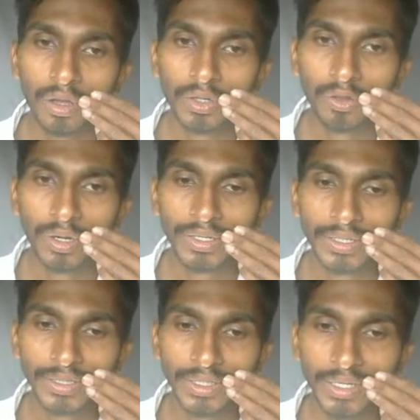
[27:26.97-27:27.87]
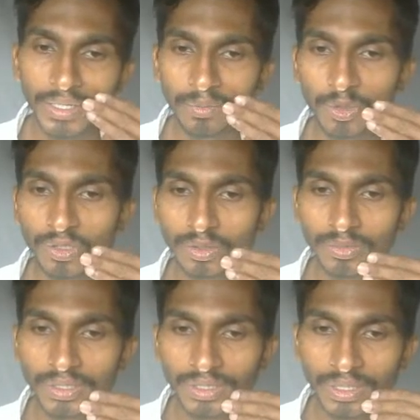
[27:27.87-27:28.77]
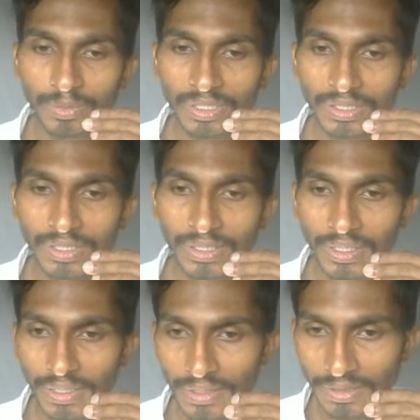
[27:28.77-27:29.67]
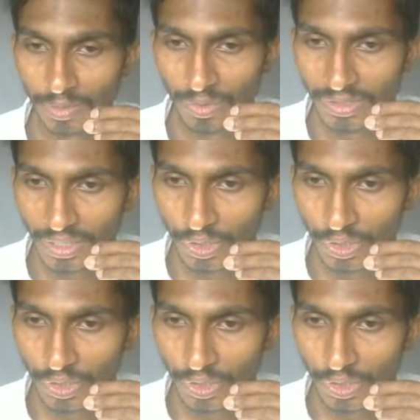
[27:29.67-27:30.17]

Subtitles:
not getting that, and because of that thing I'm getting the error, and it is simply saying